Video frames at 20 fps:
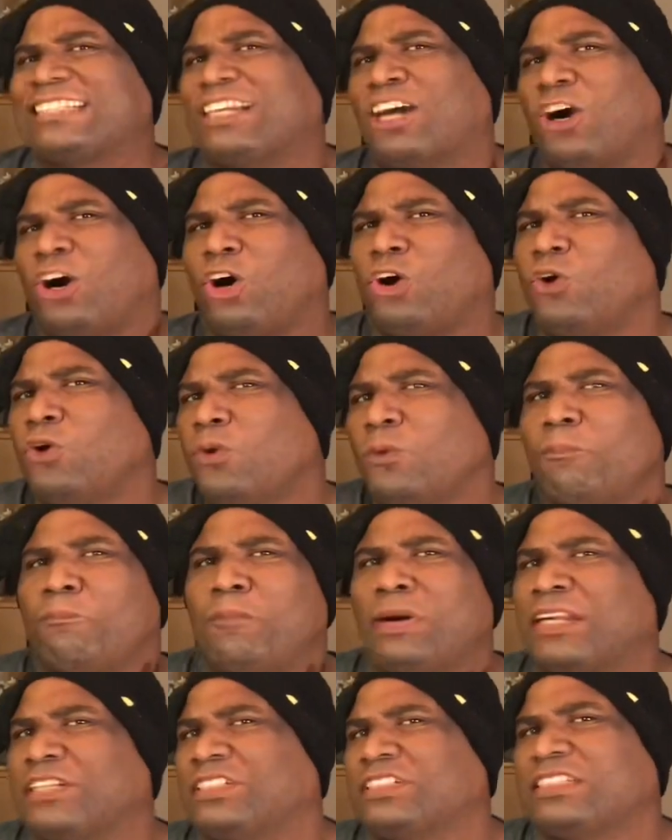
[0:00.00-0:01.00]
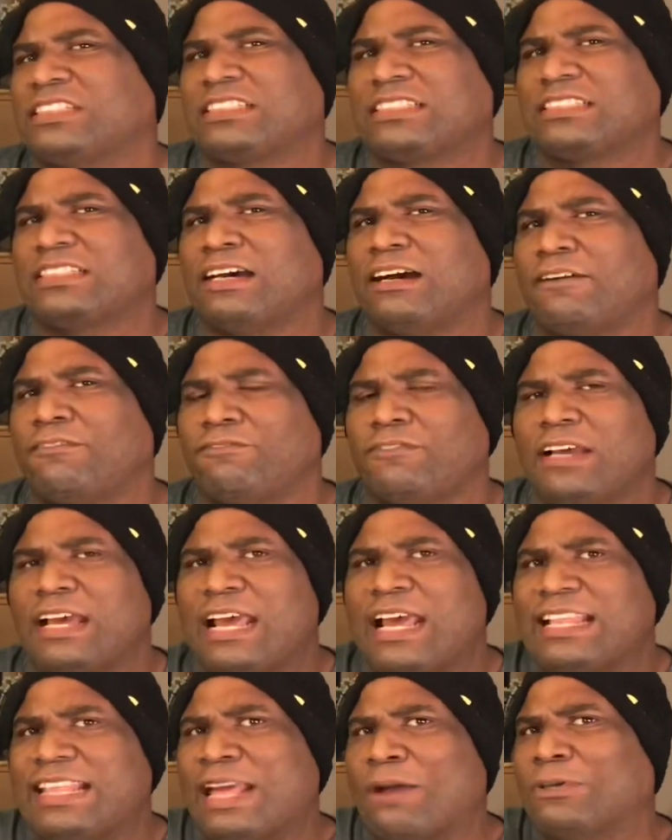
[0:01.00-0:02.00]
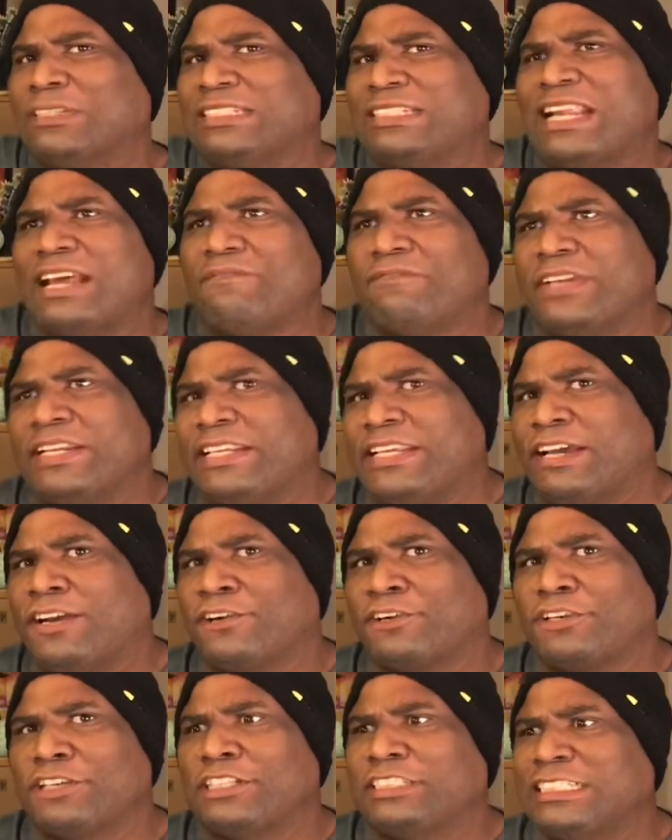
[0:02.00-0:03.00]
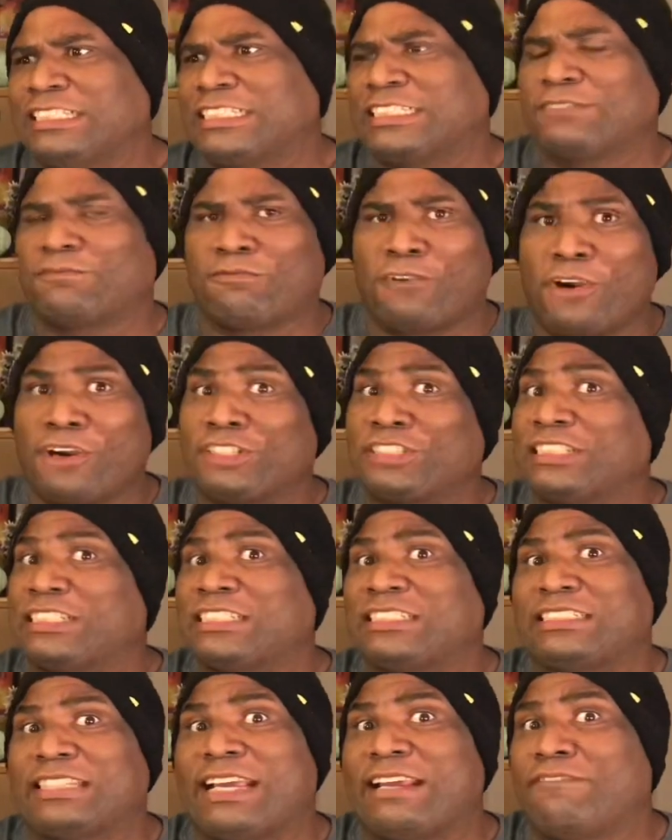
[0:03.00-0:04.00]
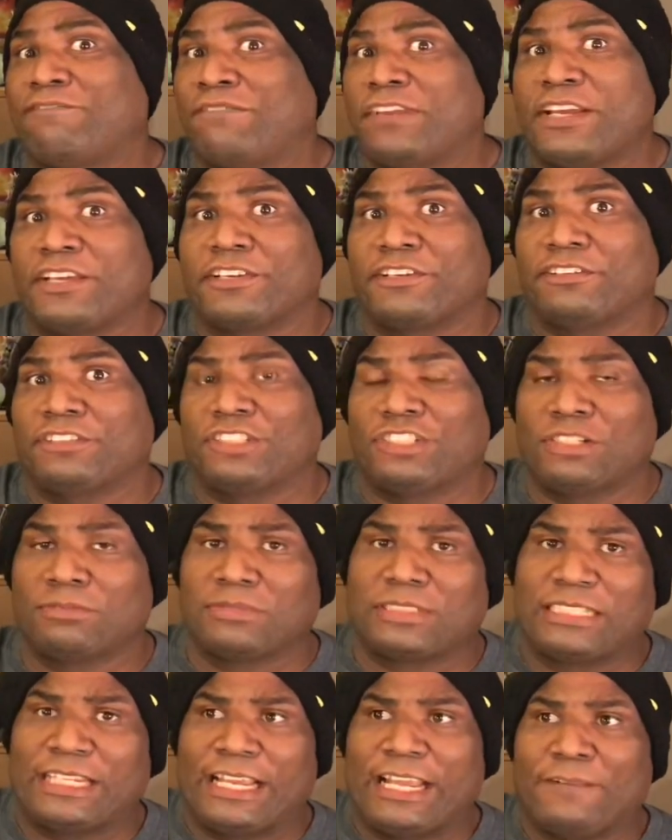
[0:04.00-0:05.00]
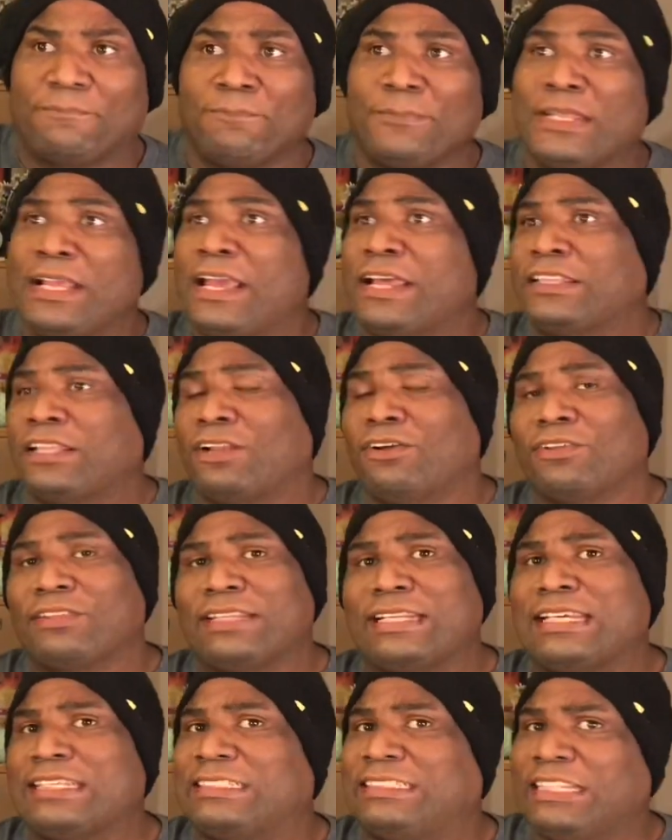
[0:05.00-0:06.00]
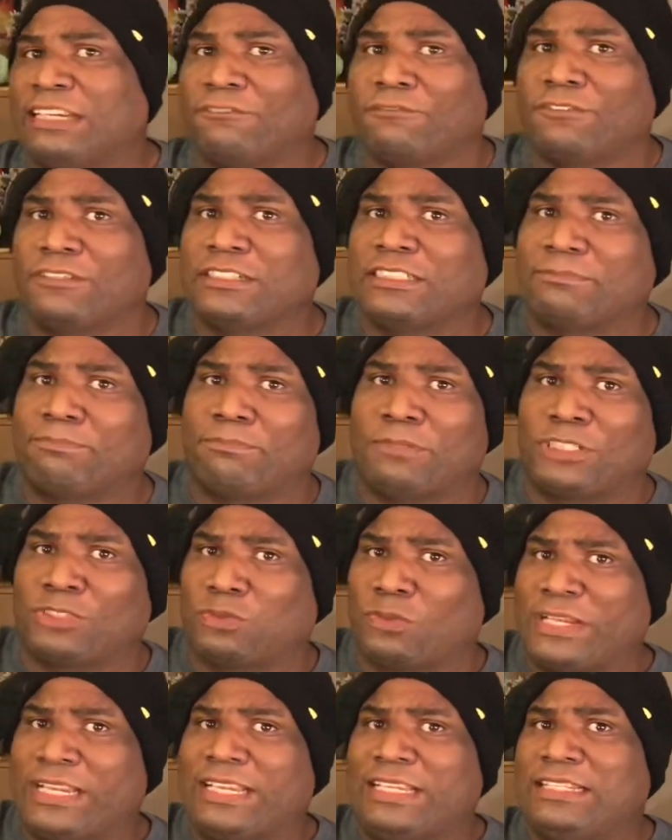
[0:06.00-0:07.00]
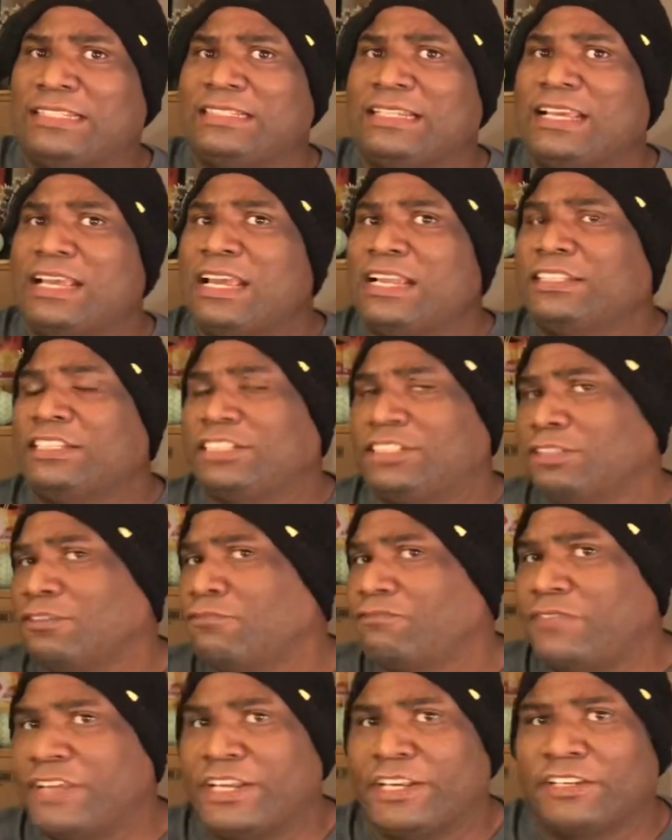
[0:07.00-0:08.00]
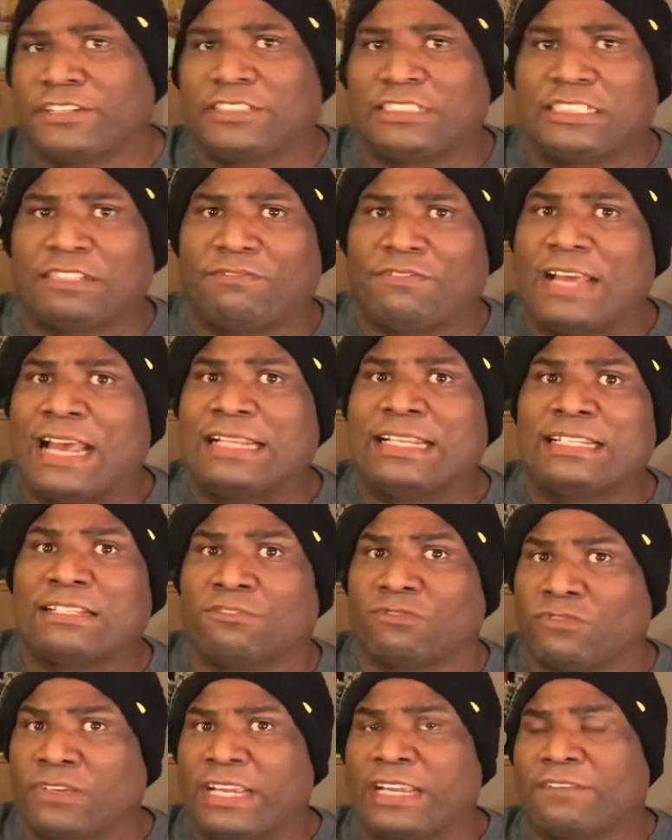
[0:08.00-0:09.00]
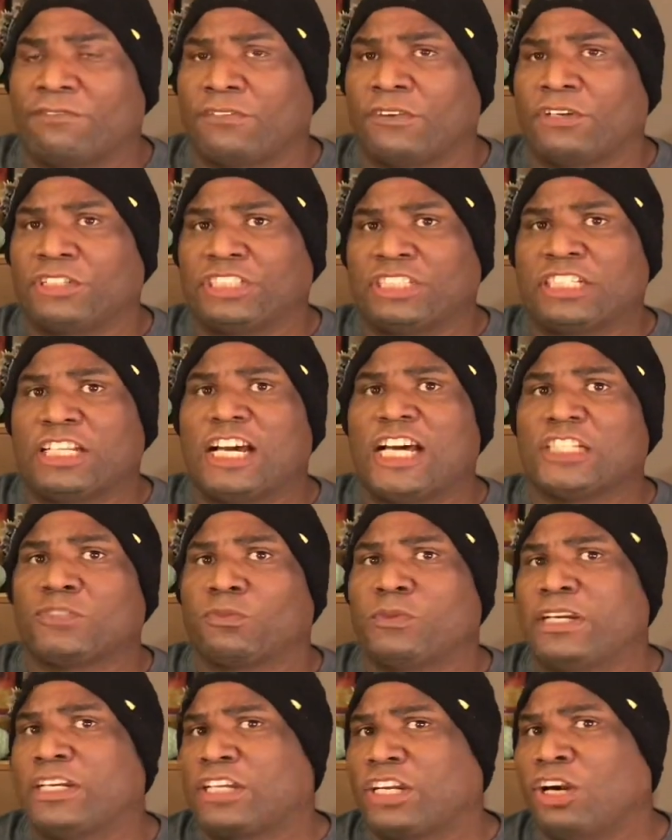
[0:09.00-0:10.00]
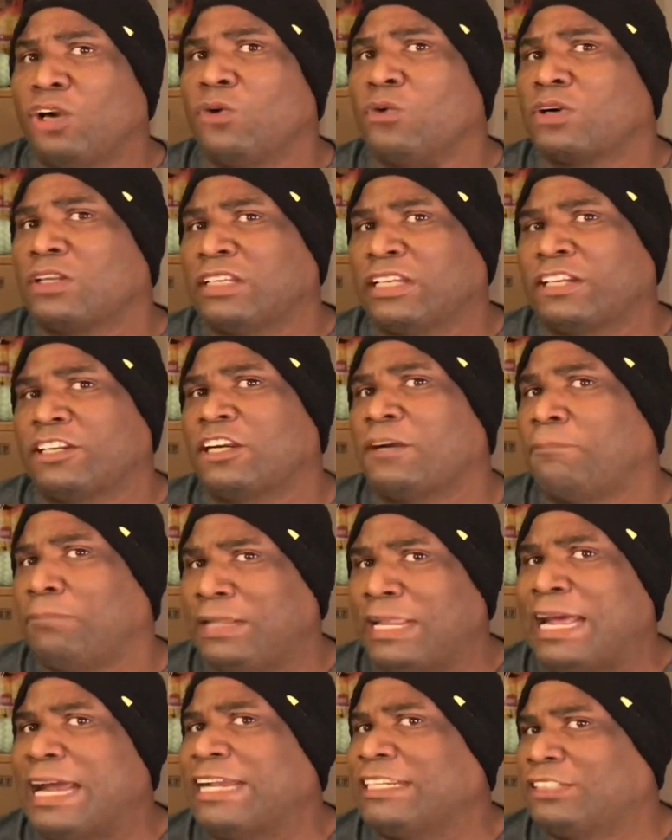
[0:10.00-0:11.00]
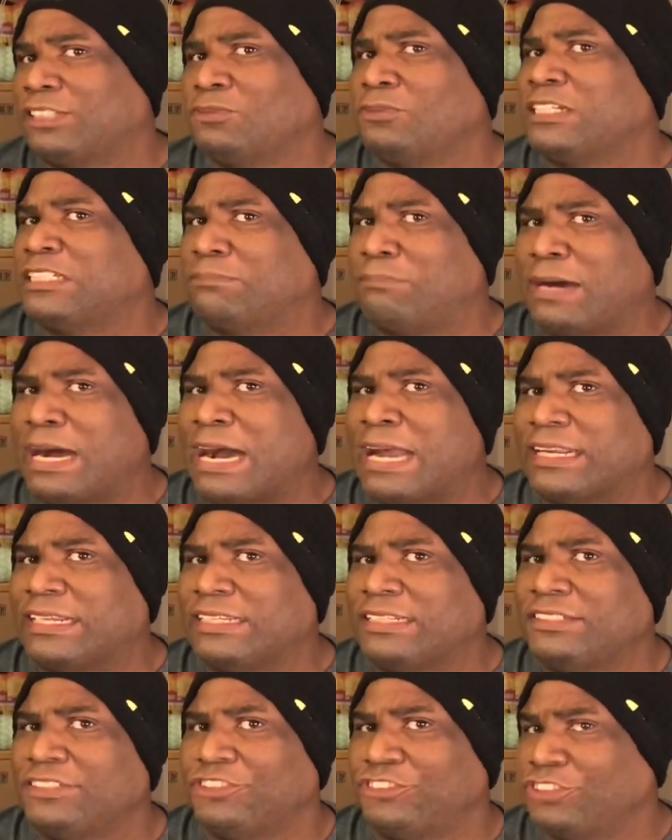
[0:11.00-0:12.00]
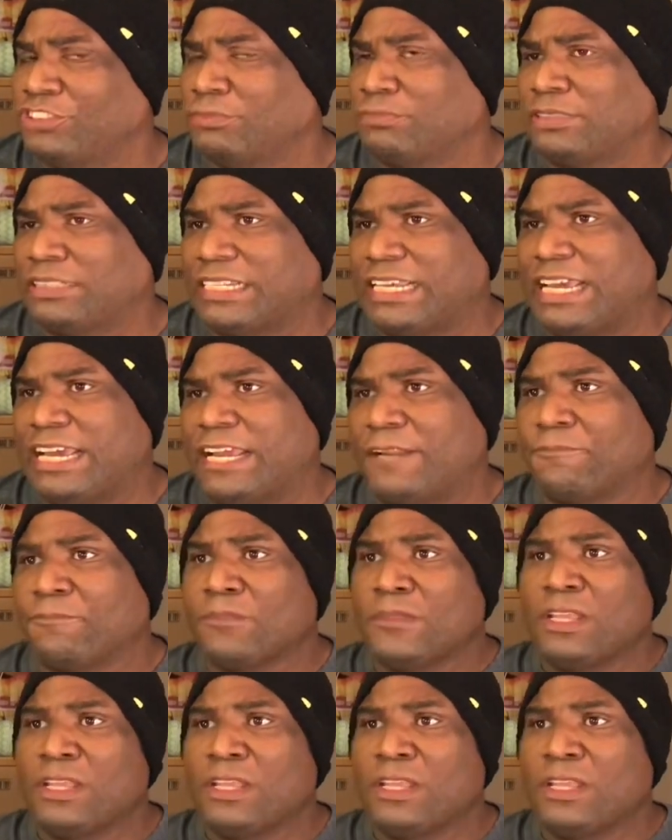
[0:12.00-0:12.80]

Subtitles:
a whole bunch of the stuff that was in that video, because this is virtually the same figure, you see what I'm saying? The only thing that's different between the two figures is the fact that the Rick version comes with gold glitter applied to his body, you see what I'm saying?